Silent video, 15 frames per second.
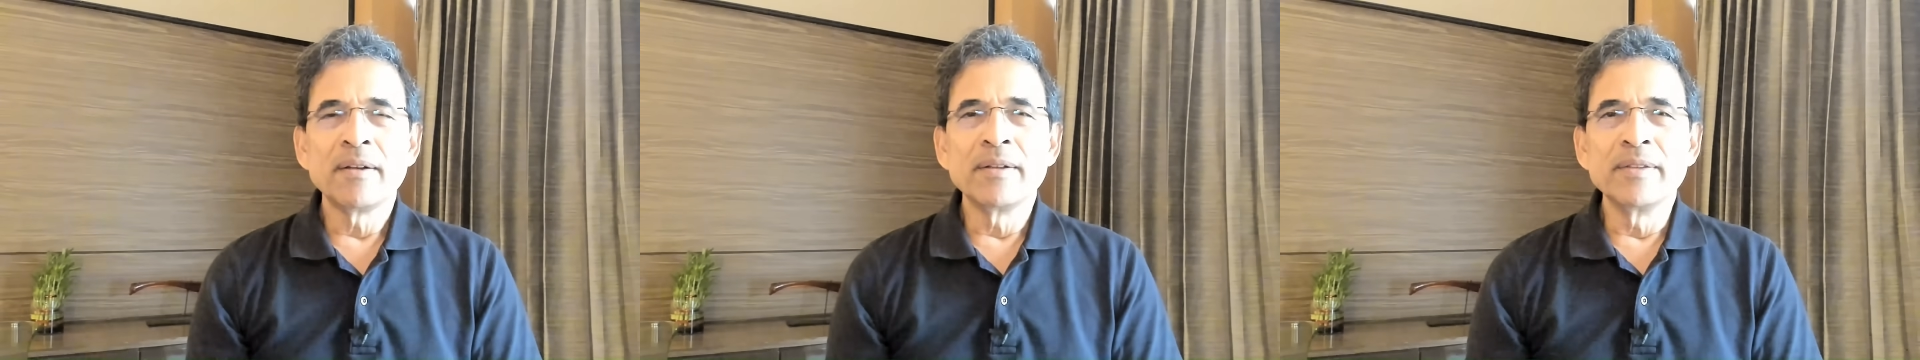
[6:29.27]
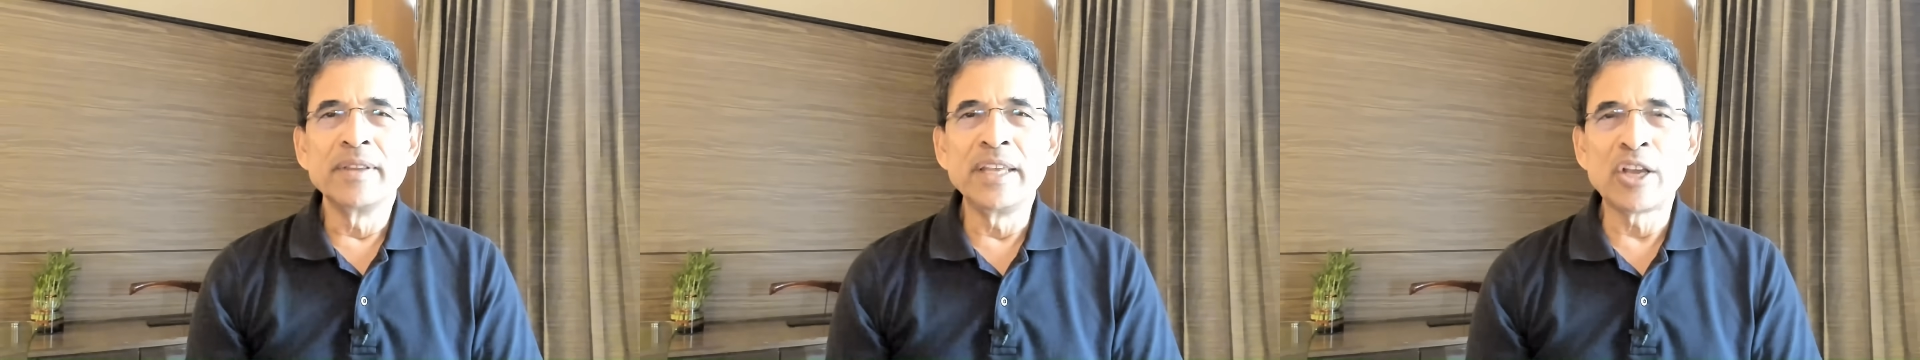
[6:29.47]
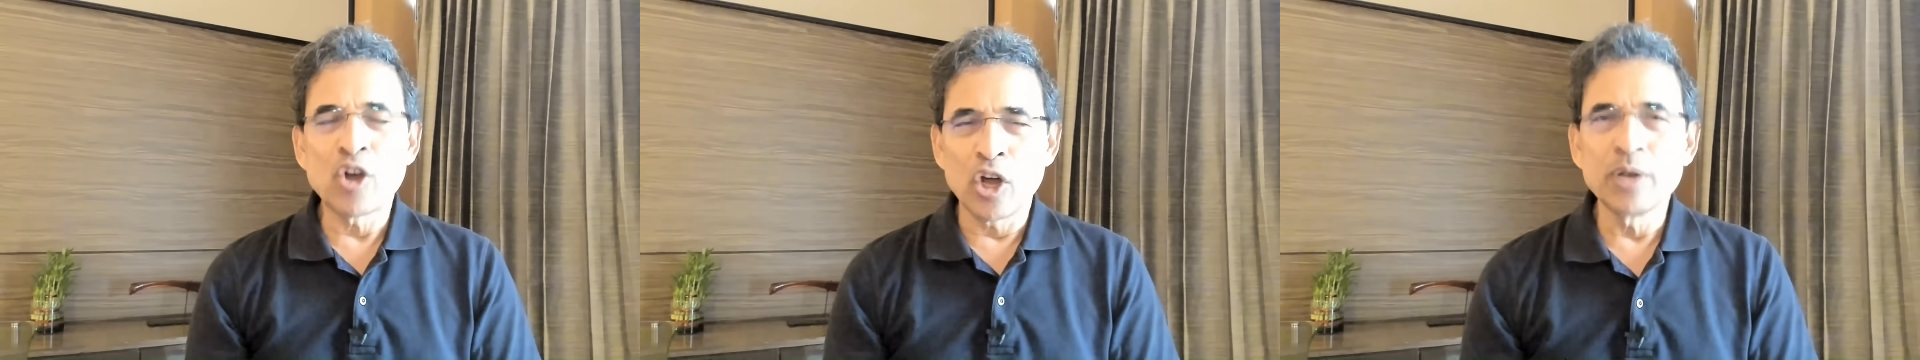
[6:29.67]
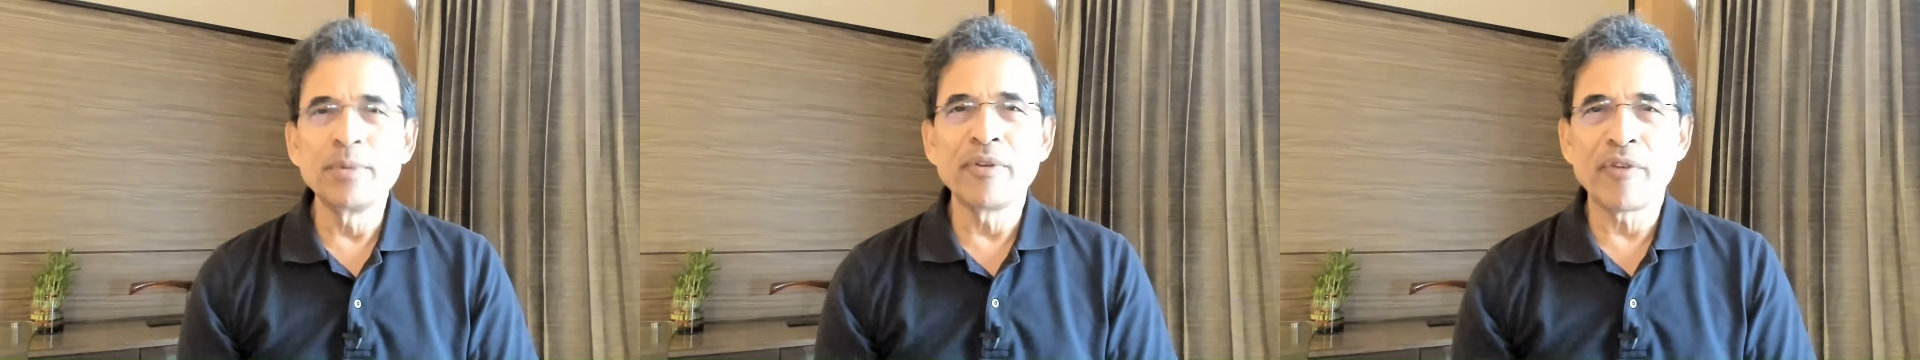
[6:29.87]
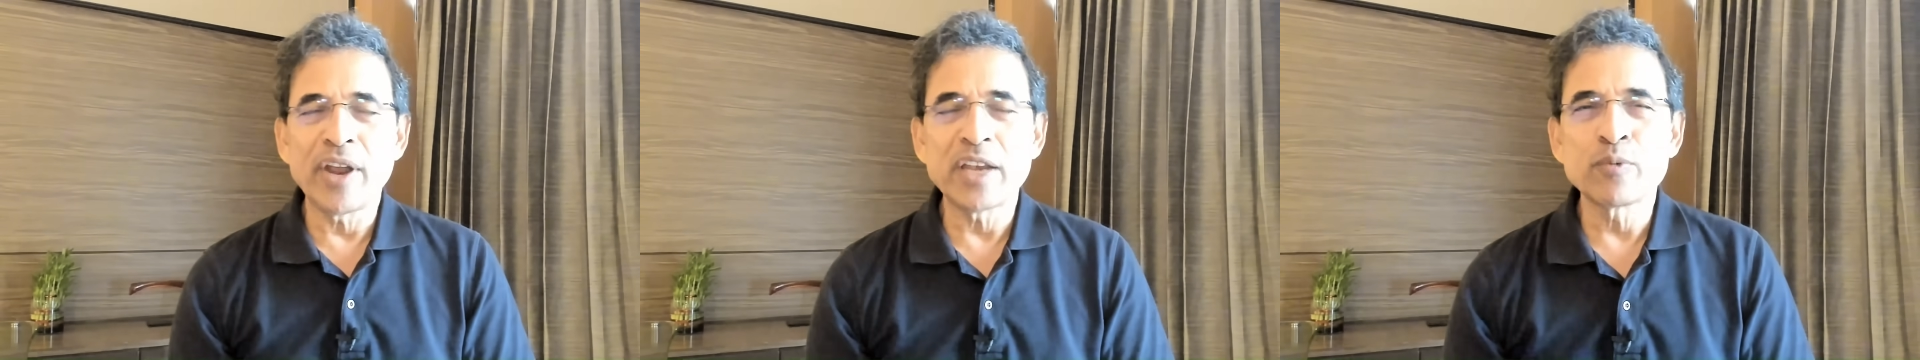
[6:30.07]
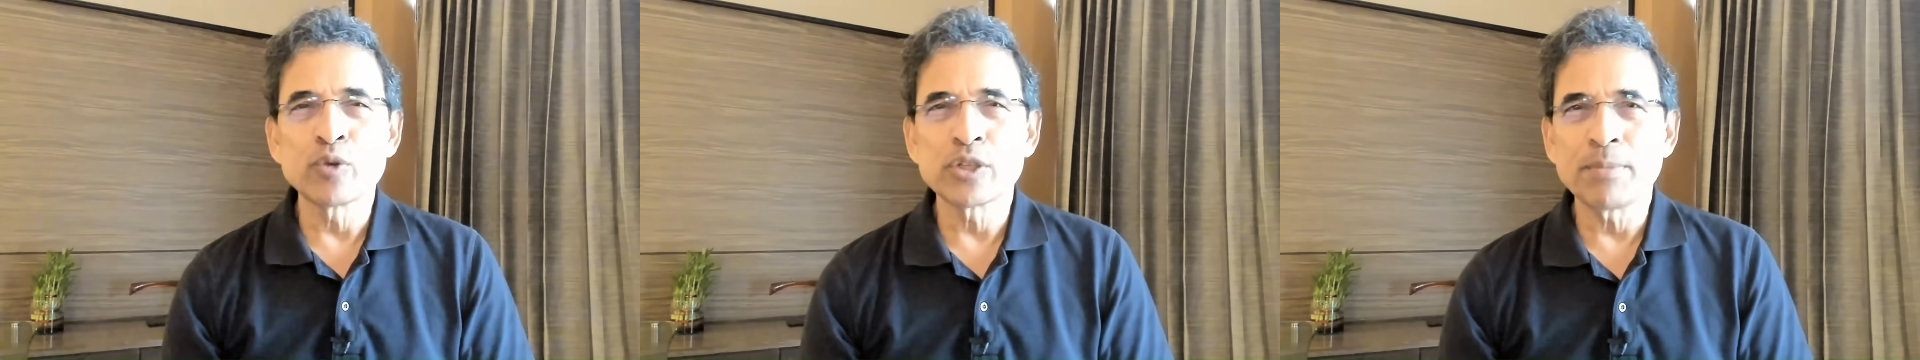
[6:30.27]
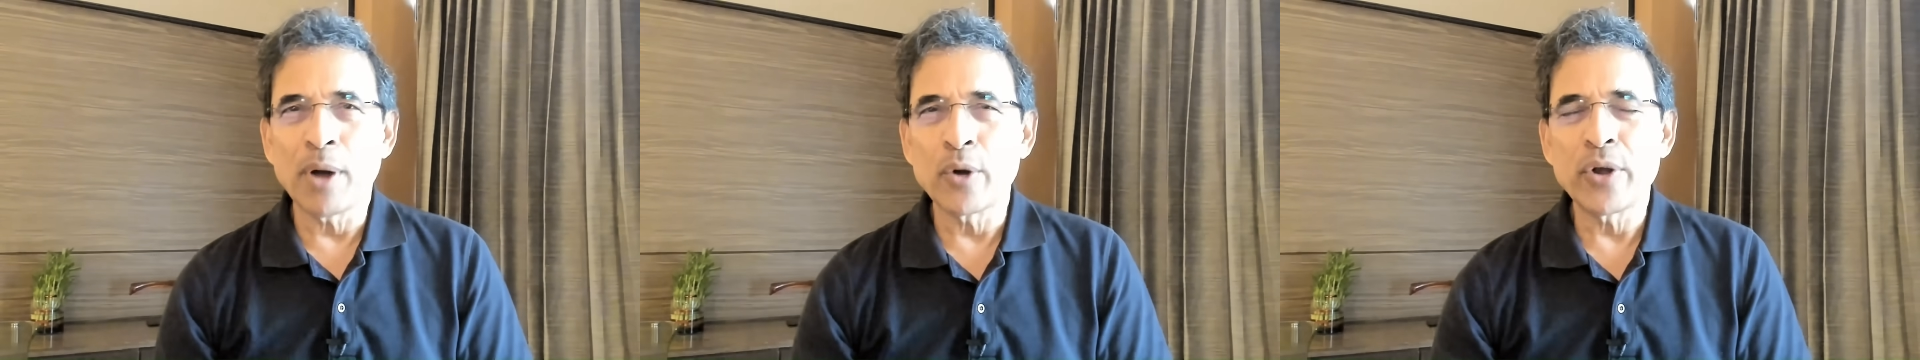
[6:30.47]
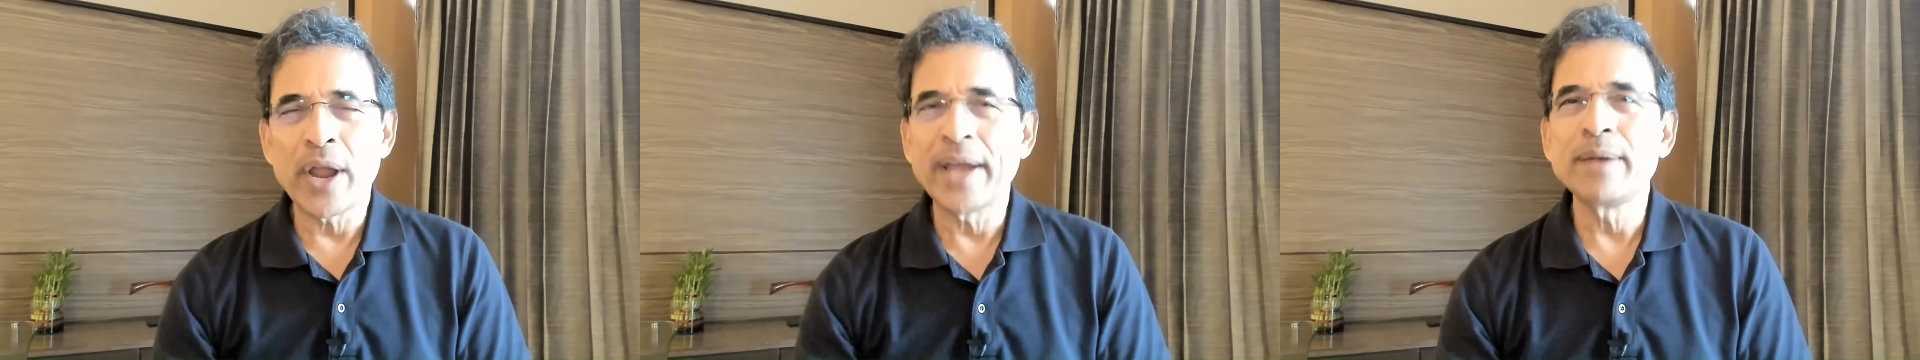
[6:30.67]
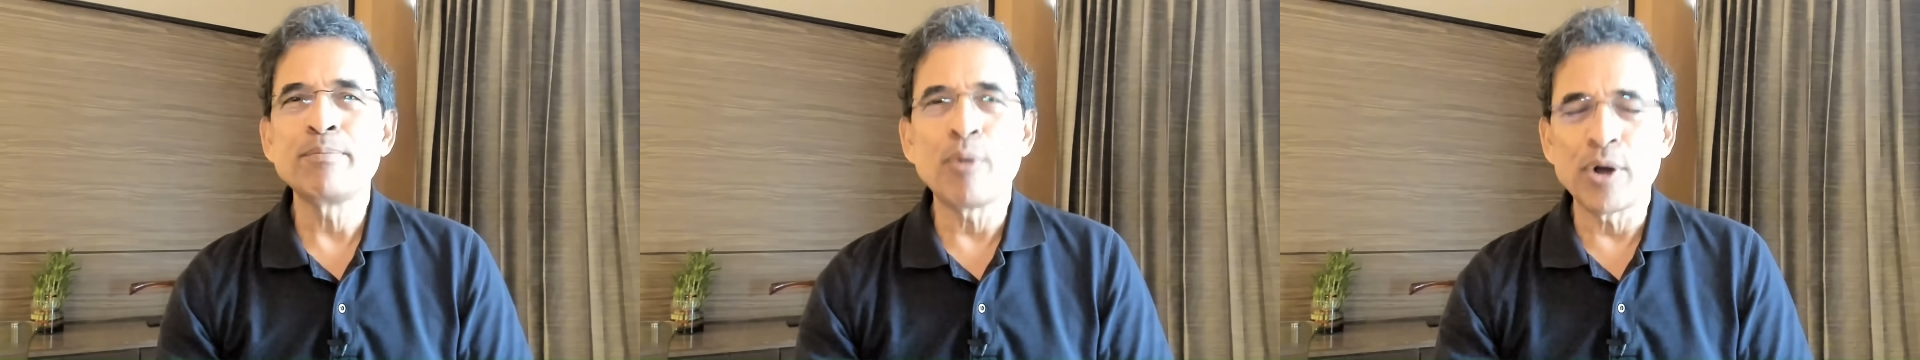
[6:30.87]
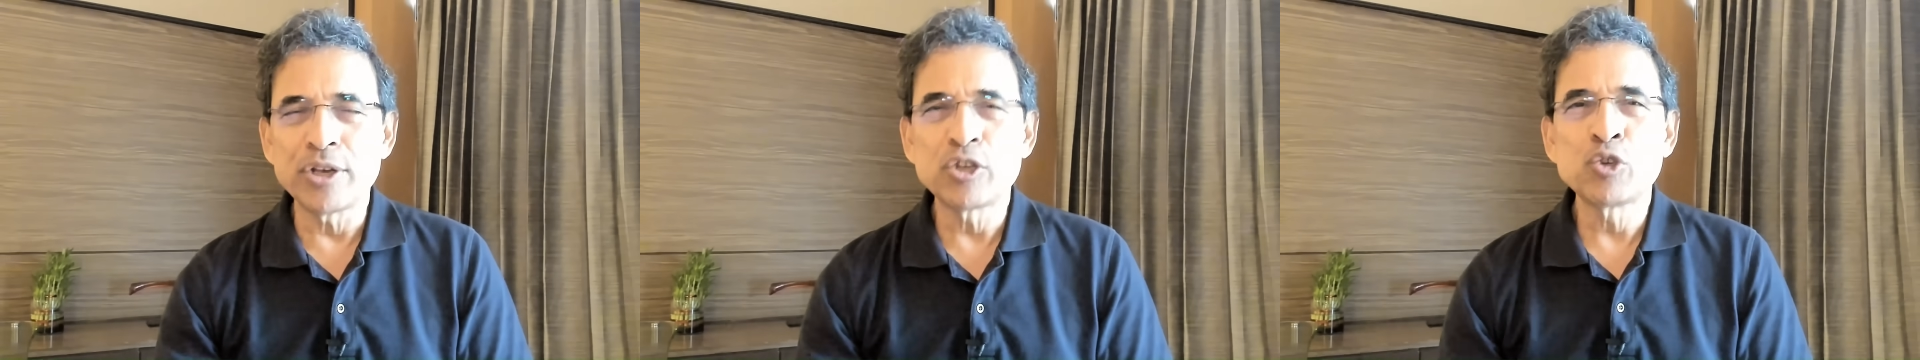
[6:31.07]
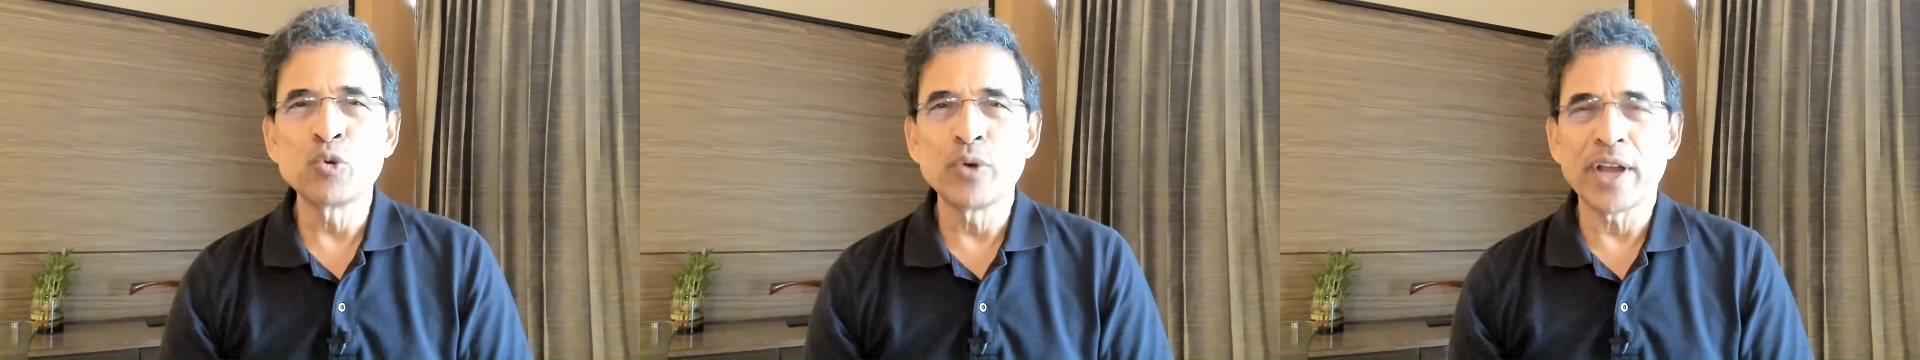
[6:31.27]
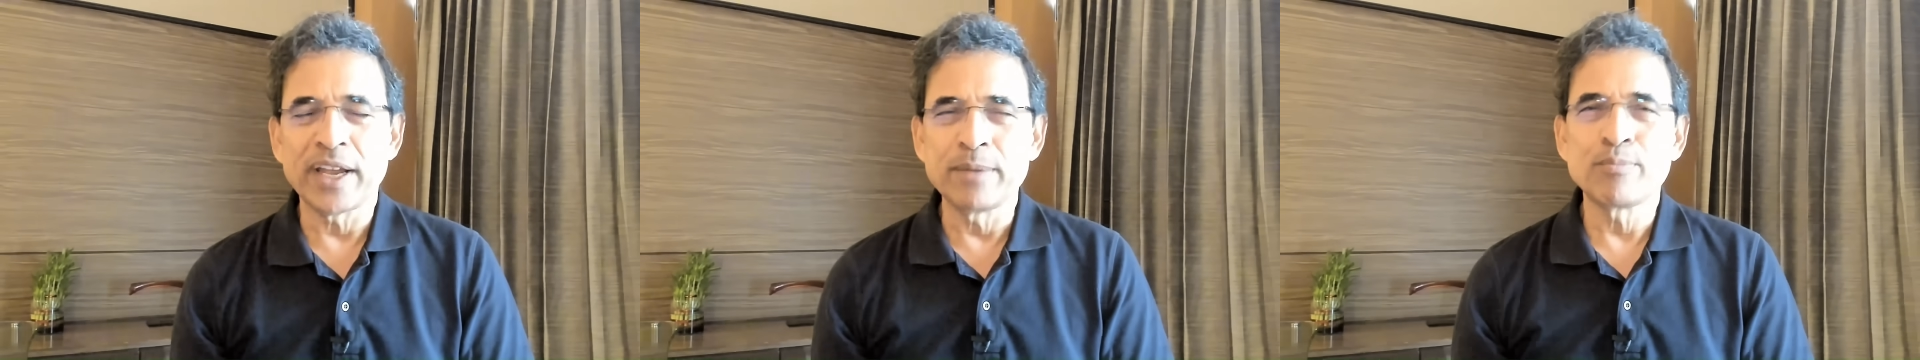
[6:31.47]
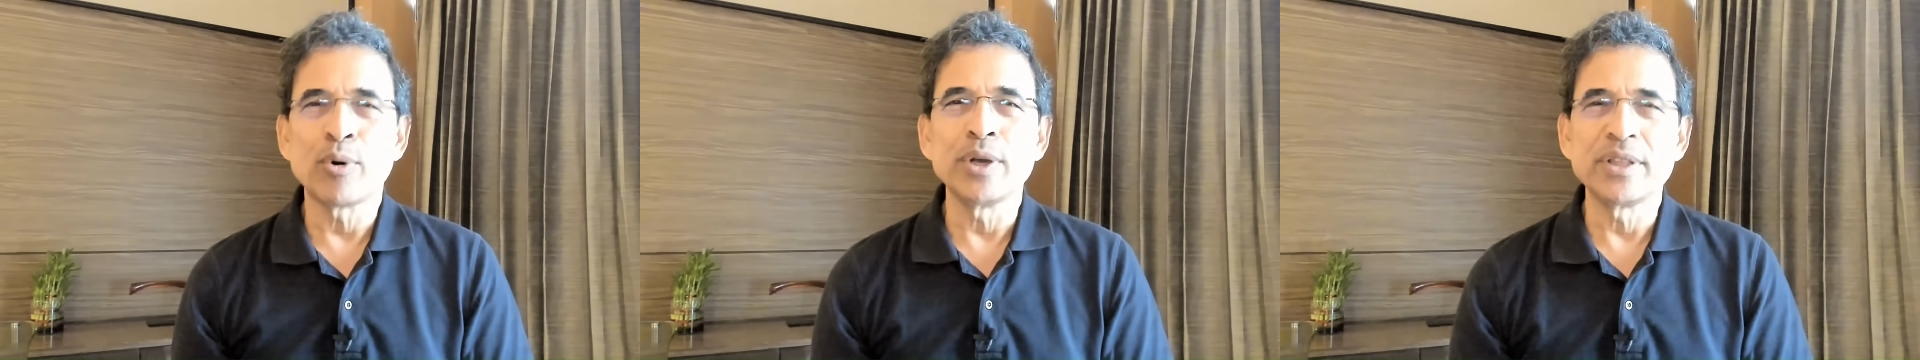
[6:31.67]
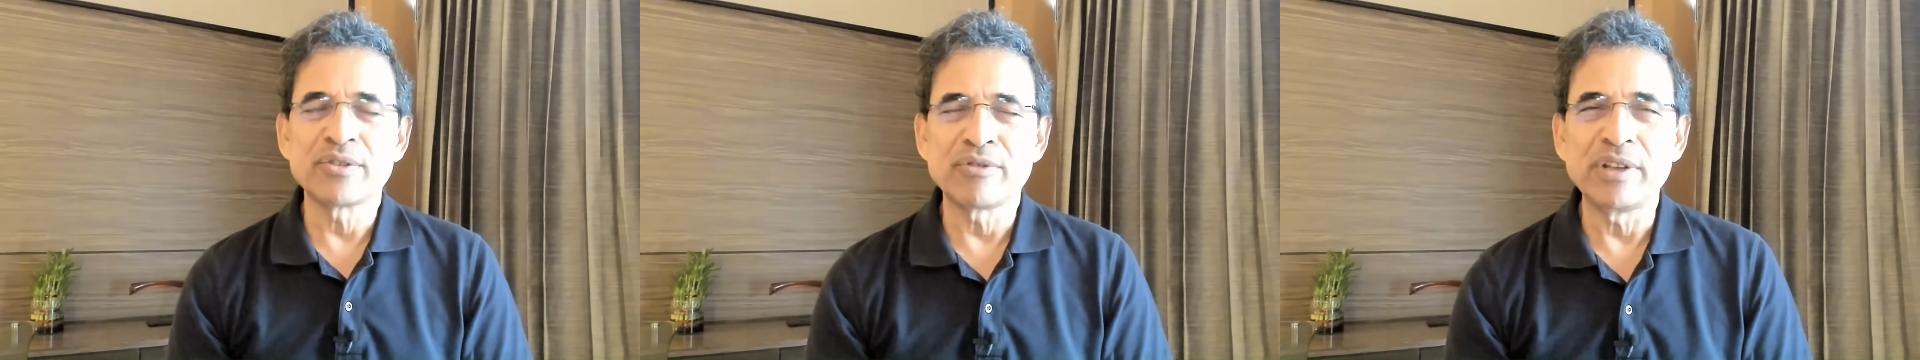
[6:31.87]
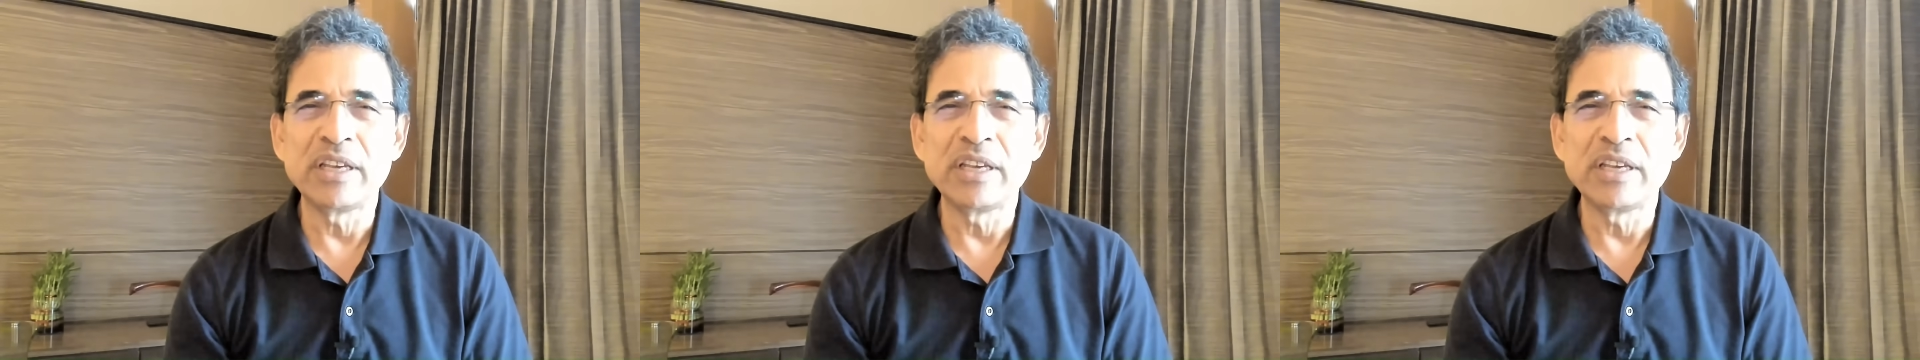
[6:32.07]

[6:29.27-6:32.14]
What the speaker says: the economy rate was about 9.2, 9.3.